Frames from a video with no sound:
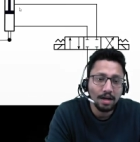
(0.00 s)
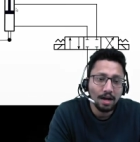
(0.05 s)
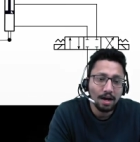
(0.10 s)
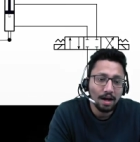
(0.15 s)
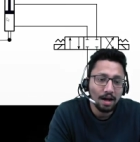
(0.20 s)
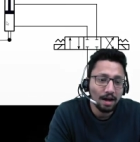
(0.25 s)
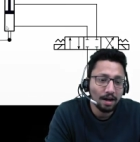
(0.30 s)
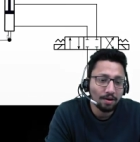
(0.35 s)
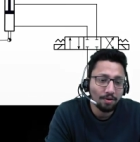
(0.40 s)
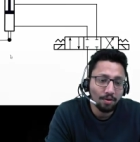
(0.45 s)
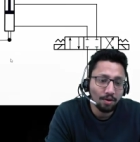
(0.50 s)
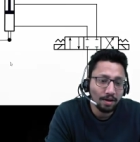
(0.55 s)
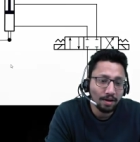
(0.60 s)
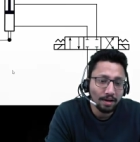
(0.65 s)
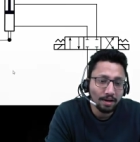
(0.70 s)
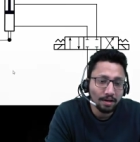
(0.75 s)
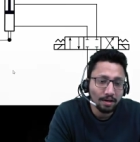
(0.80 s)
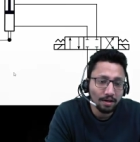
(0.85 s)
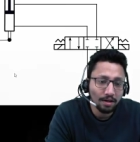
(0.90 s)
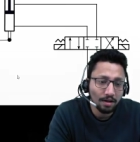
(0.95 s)
hydraulic
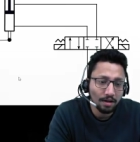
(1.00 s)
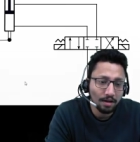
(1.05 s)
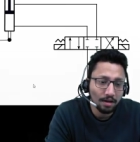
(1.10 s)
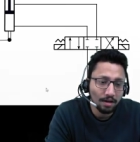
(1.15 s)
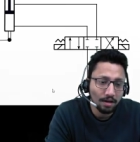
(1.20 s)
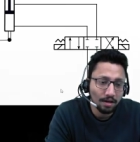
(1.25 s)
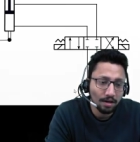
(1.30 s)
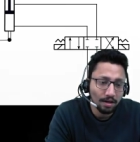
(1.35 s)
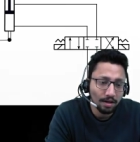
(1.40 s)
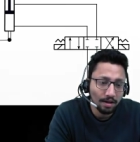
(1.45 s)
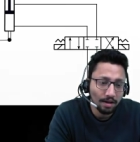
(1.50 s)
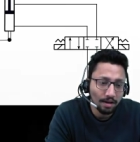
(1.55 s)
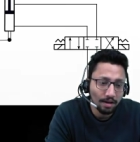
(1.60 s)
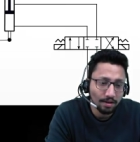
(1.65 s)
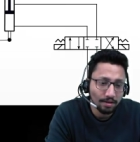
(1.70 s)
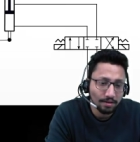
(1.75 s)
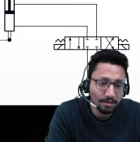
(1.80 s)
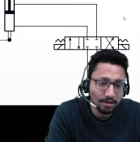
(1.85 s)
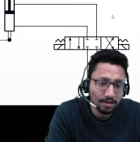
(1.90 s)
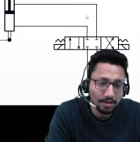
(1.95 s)
uh,
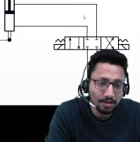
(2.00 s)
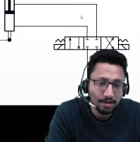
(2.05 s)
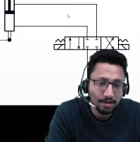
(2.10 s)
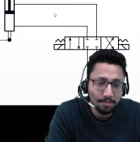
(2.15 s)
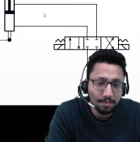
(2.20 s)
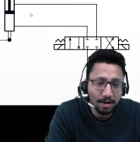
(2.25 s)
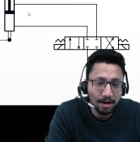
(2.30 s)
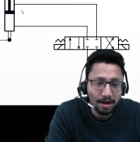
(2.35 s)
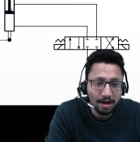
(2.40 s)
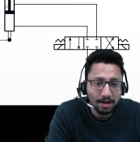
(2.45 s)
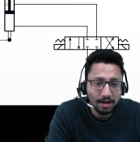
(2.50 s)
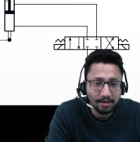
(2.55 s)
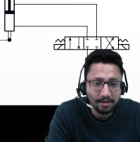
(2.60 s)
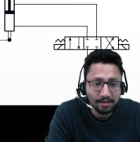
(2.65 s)
system had